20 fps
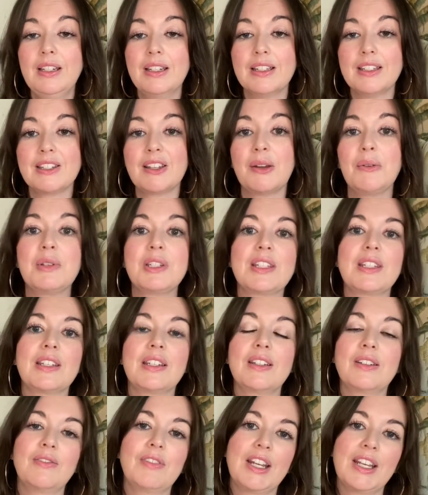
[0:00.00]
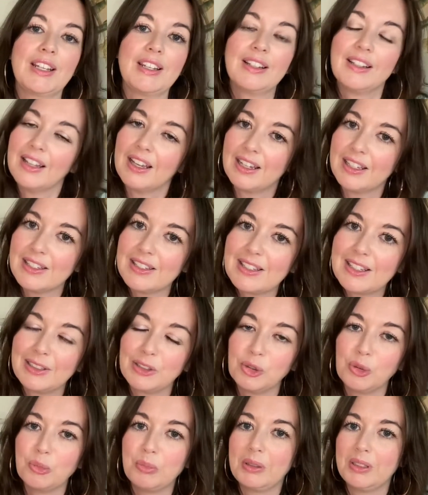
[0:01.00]
It's how it's like recognised
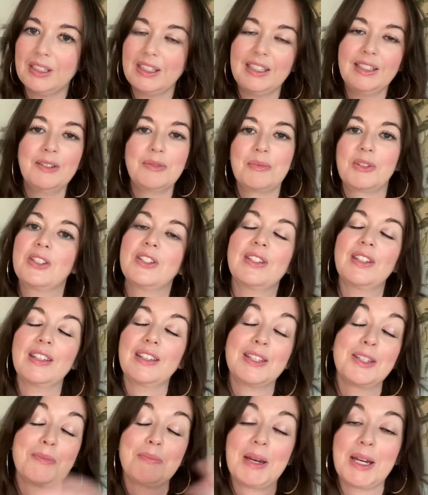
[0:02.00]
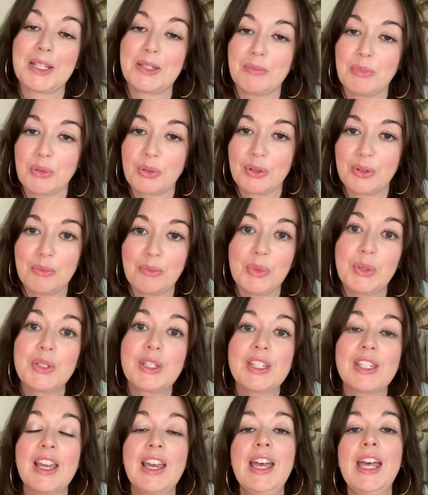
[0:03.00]
globally, almost like it's passport
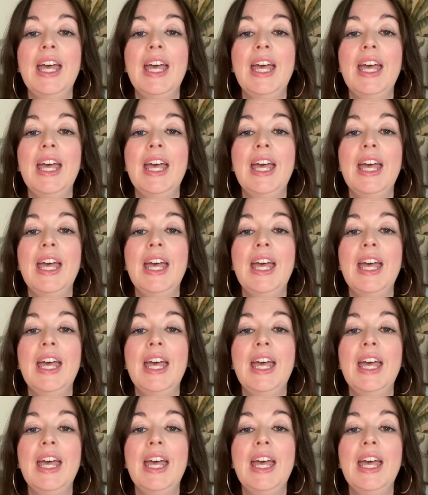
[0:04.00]
almost.